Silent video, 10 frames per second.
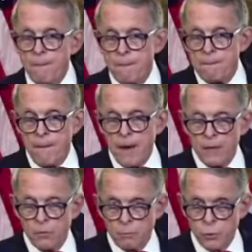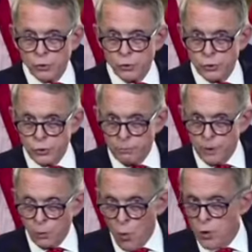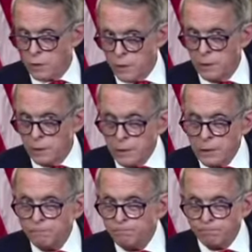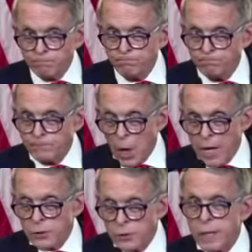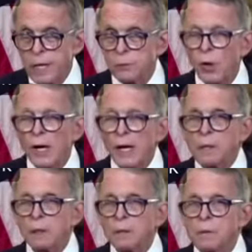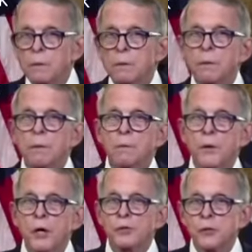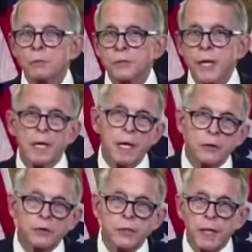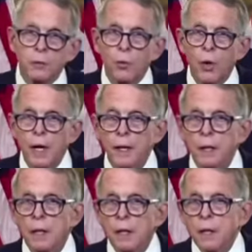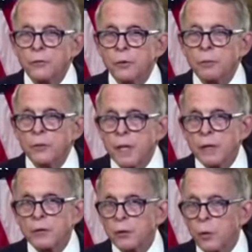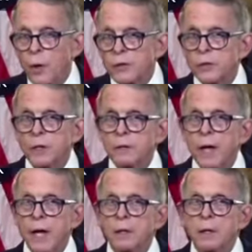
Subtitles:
that other person should be quarantined. Now, I understand why parents are upset. I understand why superintendents are questioning that.